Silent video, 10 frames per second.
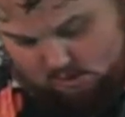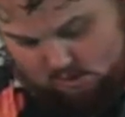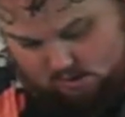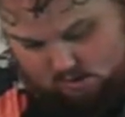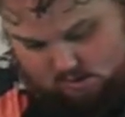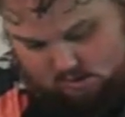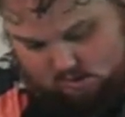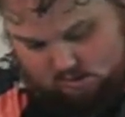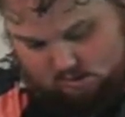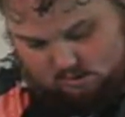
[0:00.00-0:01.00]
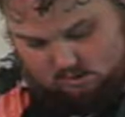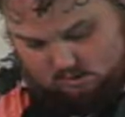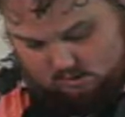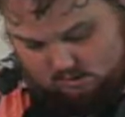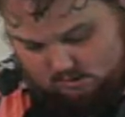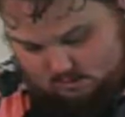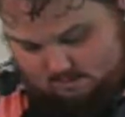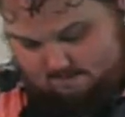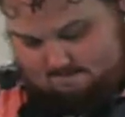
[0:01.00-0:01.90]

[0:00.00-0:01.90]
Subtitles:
Nothing is said.